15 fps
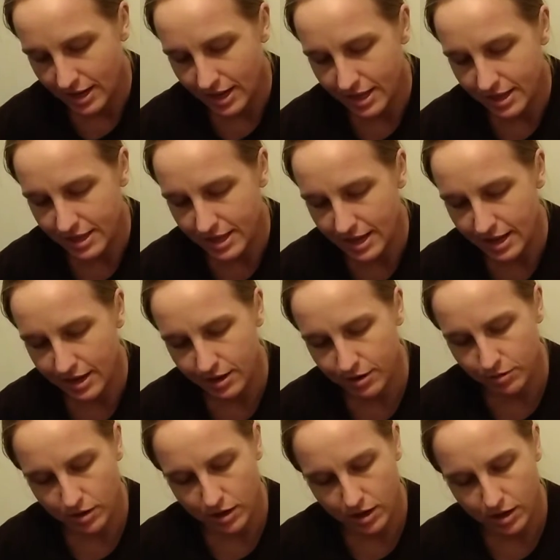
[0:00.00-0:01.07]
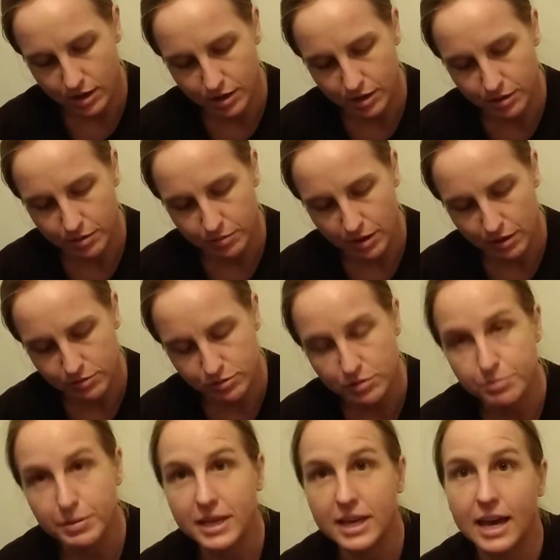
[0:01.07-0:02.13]
And then I was
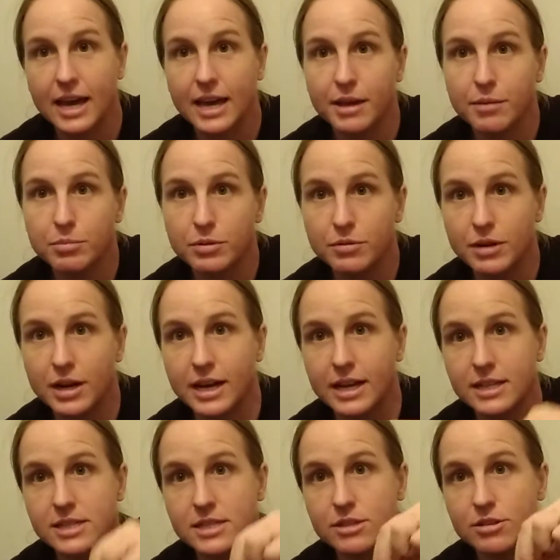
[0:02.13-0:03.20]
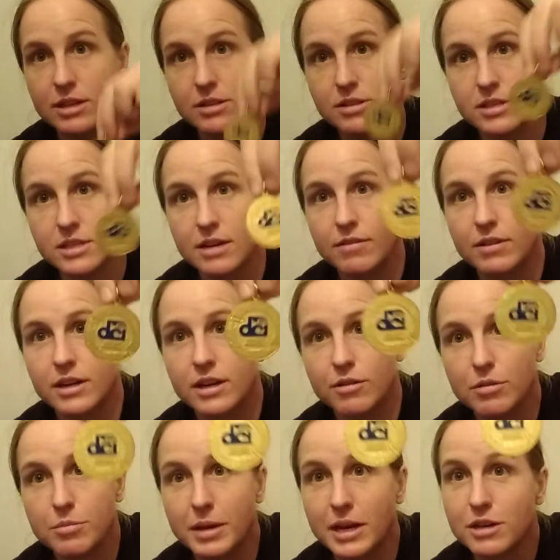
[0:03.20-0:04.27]
with BK, Blue Knights, 2007, and
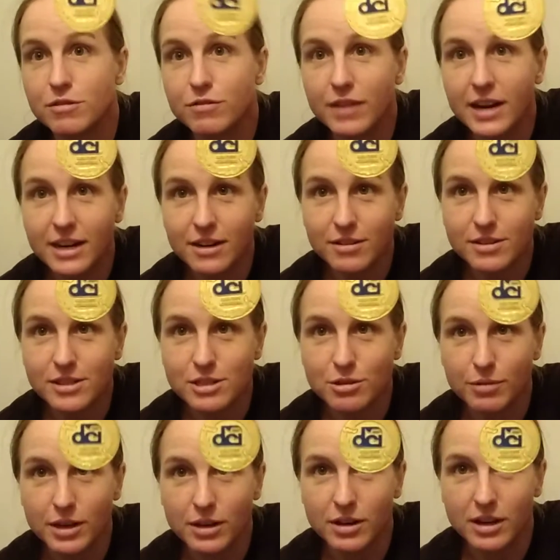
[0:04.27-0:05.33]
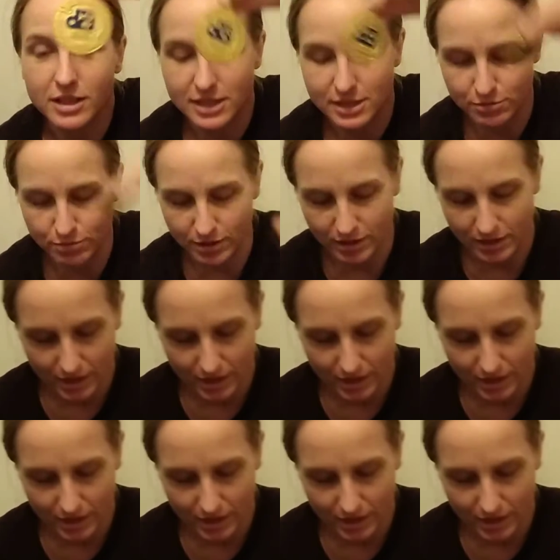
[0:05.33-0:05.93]
we made it to finals, so we all got this one.